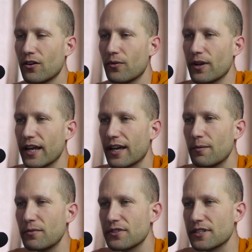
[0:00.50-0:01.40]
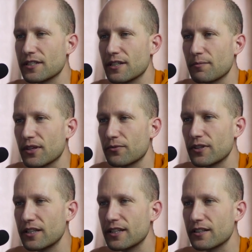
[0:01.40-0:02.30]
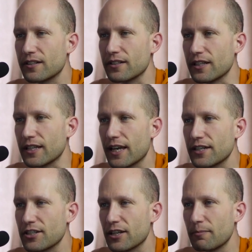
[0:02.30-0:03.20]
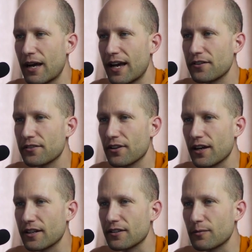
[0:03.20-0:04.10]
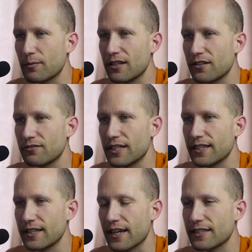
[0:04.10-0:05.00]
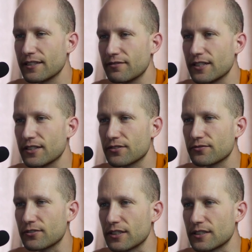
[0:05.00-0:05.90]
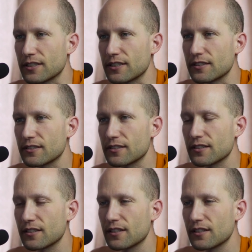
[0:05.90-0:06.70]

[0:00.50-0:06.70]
When I come to see something really clearly, catching a bad thought in the middle of daily activities, for instance,